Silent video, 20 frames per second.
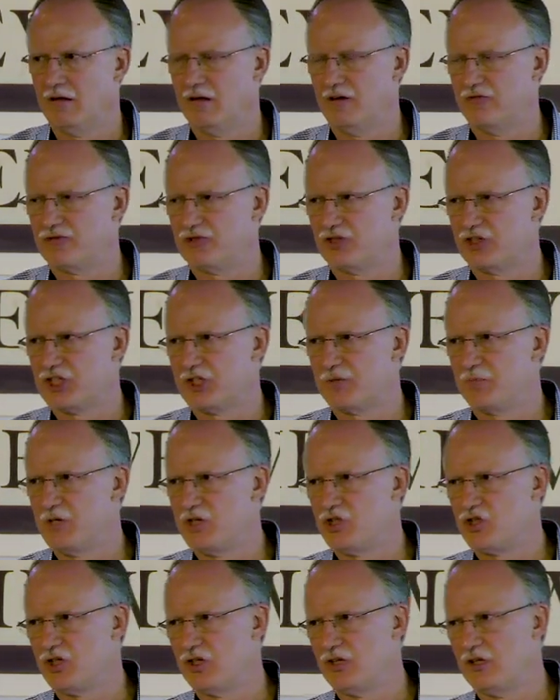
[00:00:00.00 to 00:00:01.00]
of
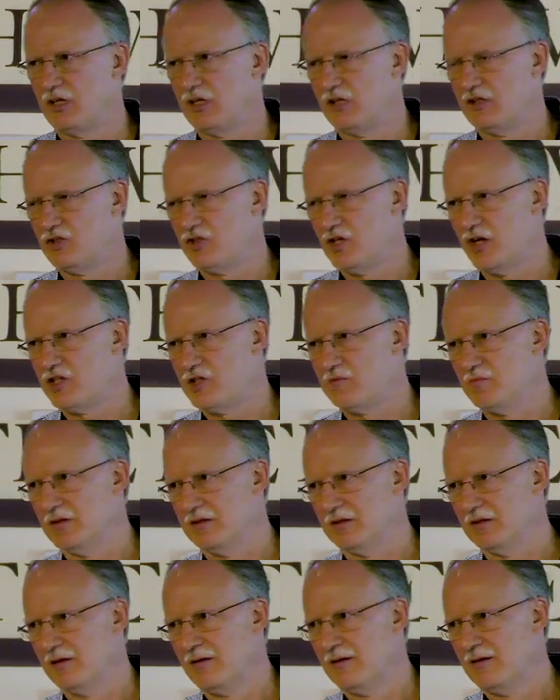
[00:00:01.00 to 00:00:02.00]
suspicion and
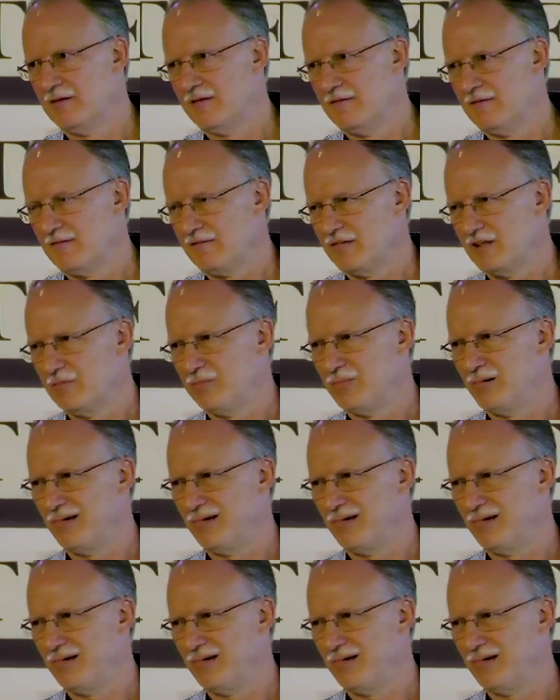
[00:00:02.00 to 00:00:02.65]
judgment that